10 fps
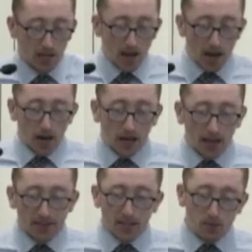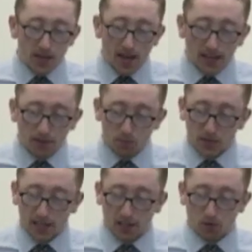And the EPA gives
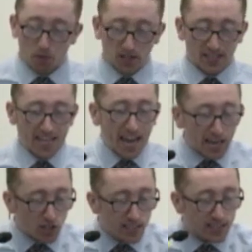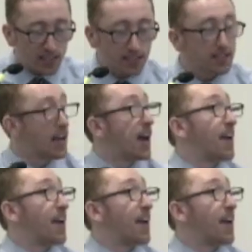particular parts of the agencies,